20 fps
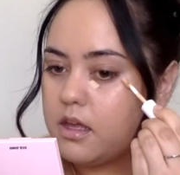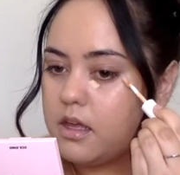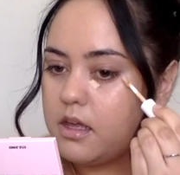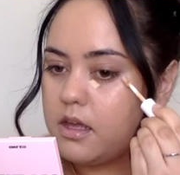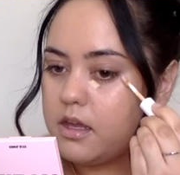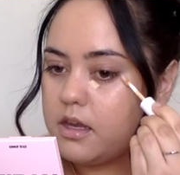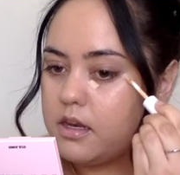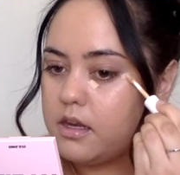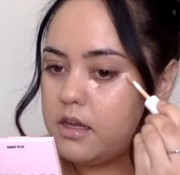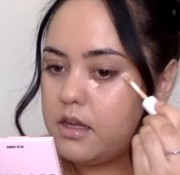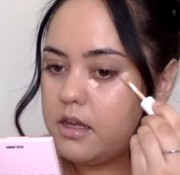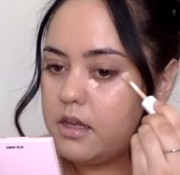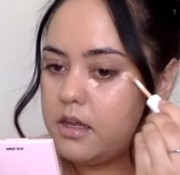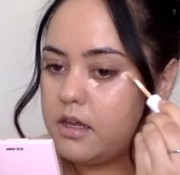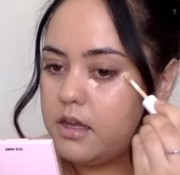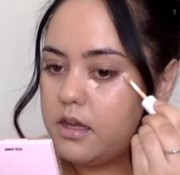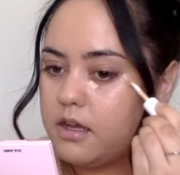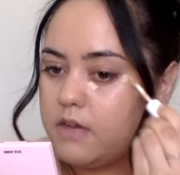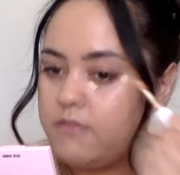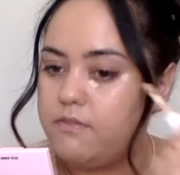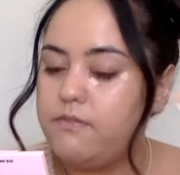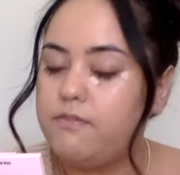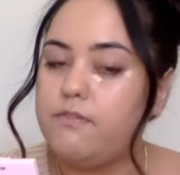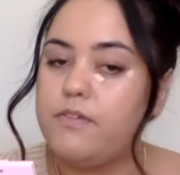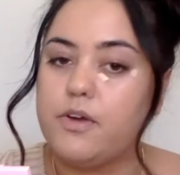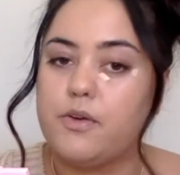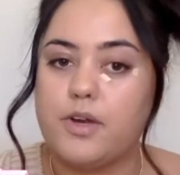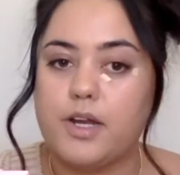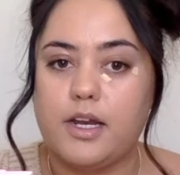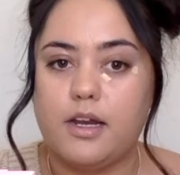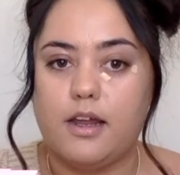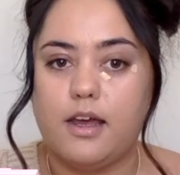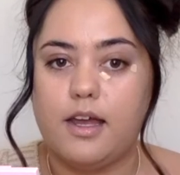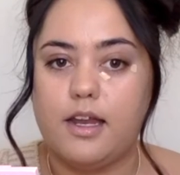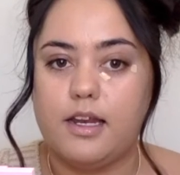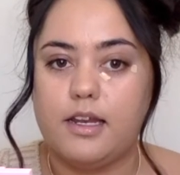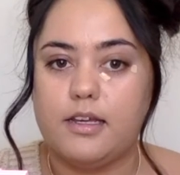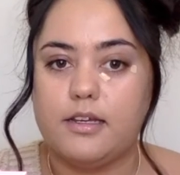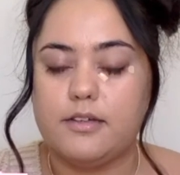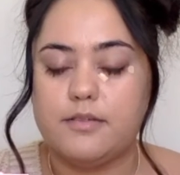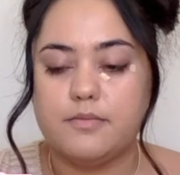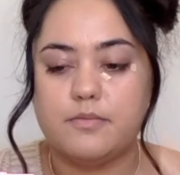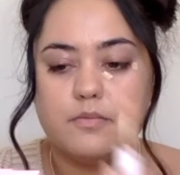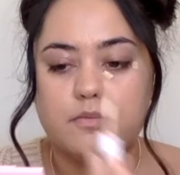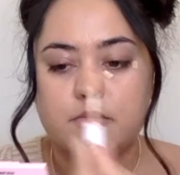and here very lightly.